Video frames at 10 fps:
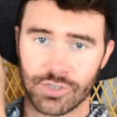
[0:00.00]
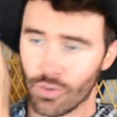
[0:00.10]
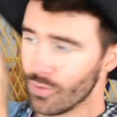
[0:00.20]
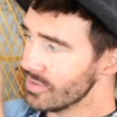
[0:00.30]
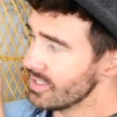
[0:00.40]

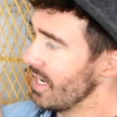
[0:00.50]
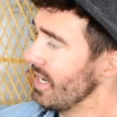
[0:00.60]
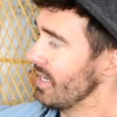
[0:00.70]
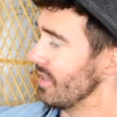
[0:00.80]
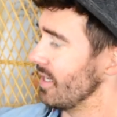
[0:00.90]
shorts.
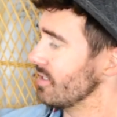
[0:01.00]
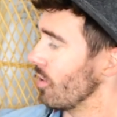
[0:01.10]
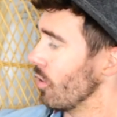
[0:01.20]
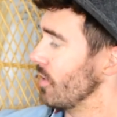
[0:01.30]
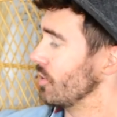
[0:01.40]
These
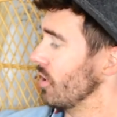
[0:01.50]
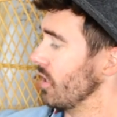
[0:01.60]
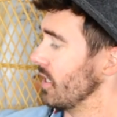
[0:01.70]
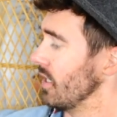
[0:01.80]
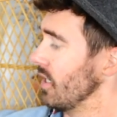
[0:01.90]
are
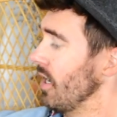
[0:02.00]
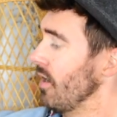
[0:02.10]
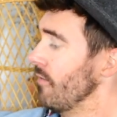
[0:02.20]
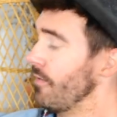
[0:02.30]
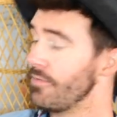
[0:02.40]
originally
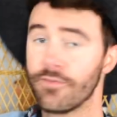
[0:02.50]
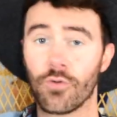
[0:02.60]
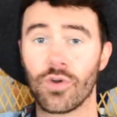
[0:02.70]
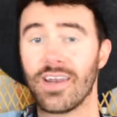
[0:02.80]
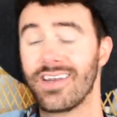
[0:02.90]

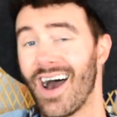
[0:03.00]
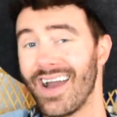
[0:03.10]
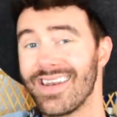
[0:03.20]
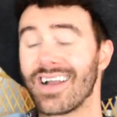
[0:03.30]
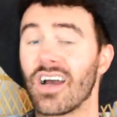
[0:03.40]
fifty-four
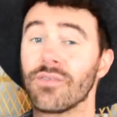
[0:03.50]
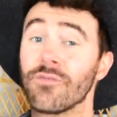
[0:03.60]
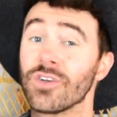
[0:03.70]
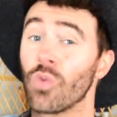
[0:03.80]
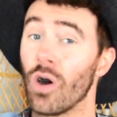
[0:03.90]
ninety-nine. I got them
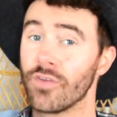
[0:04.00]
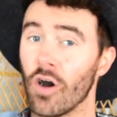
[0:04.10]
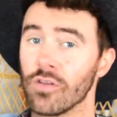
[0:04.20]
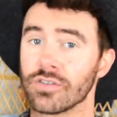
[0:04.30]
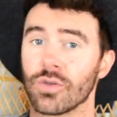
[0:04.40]
for twelve
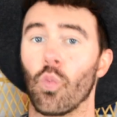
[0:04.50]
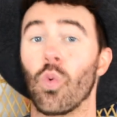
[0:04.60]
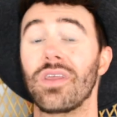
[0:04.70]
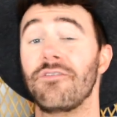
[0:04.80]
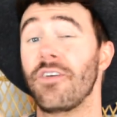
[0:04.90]
dollars
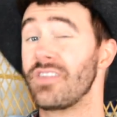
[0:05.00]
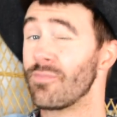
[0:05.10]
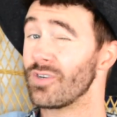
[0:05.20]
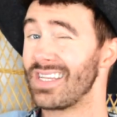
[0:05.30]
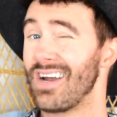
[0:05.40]
with fifteen
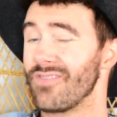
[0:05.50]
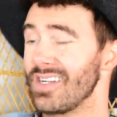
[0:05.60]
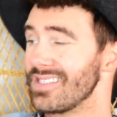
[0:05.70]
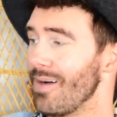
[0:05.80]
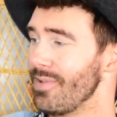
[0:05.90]
percent off
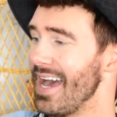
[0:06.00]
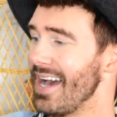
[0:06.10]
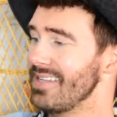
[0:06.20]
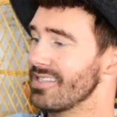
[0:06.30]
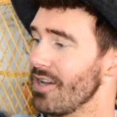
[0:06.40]
on top of
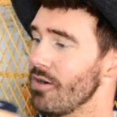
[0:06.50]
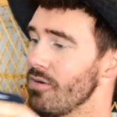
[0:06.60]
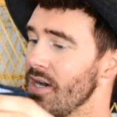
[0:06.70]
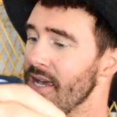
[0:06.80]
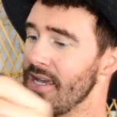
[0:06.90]
that.
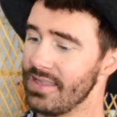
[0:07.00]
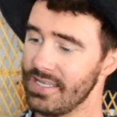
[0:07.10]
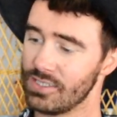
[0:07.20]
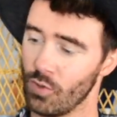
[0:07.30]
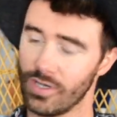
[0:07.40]
So
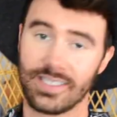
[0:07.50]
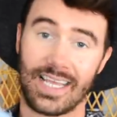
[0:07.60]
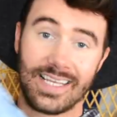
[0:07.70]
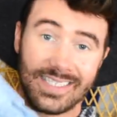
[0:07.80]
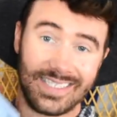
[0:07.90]
this was
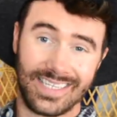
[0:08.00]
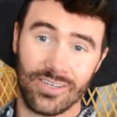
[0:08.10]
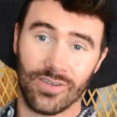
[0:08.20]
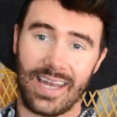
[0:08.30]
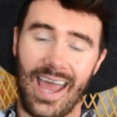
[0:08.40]
a
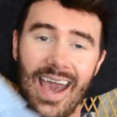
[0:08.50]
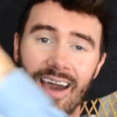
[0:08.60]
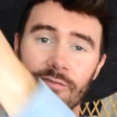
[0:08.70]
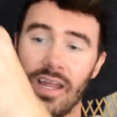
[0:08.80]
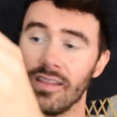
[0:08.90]
steal and a
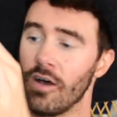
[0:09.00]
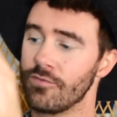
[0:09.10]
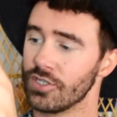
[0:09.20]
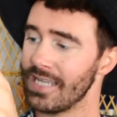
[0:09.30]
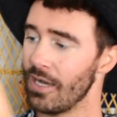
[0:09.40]
half, and I
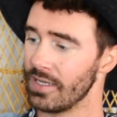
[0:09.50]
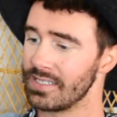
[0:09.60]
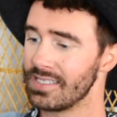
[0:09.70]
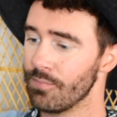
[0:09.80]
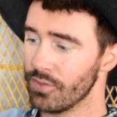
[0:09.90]
love just how like
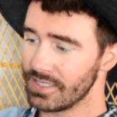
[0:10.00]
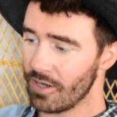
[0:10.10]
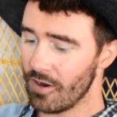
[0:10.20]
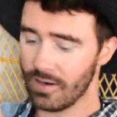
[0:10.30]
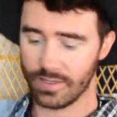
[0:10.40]
simple these
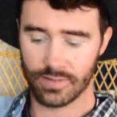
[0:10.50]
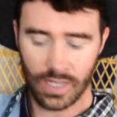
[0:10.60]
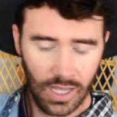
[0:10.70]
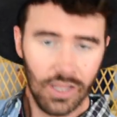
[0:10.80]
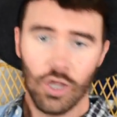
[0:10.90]
are, and
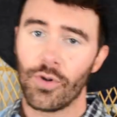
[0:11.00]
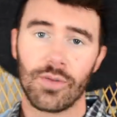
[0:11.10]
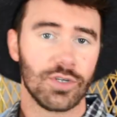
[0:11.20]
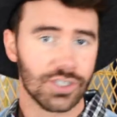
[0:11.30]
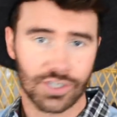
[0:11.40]
they'll
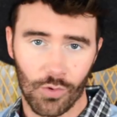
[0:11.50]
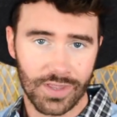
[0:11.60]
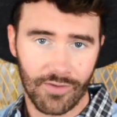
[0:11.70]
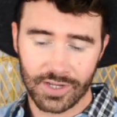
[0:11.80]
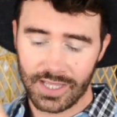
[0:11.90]
pretty much just go
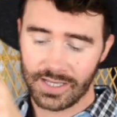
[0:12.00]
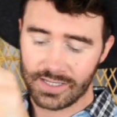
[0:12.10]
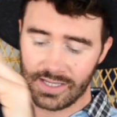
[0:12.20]
with everything.